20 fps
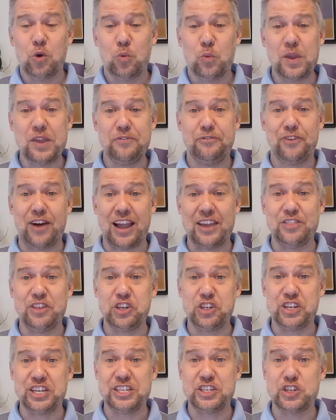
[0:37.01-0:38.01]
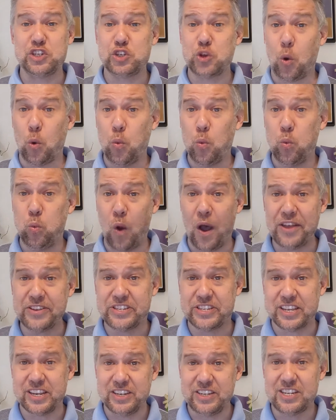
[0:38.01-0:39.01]
we find that Jesus
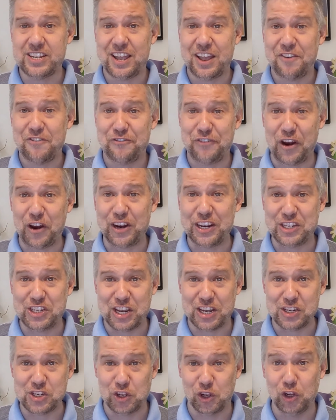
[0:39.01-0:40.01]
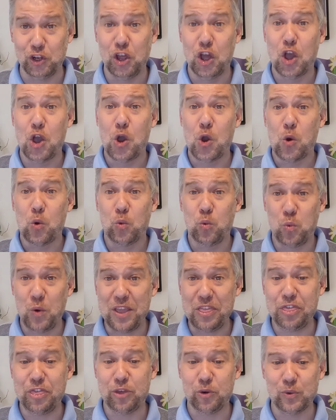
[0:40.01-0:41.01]
wasn't very gentle
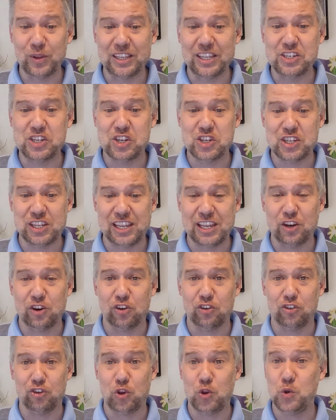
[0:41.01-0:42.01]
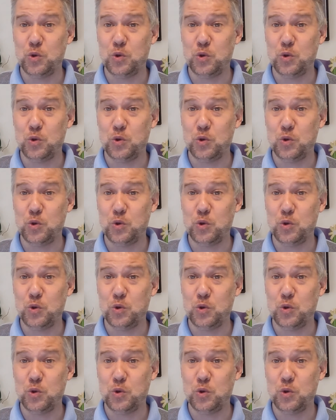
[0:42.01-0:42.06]
with the religious leaders,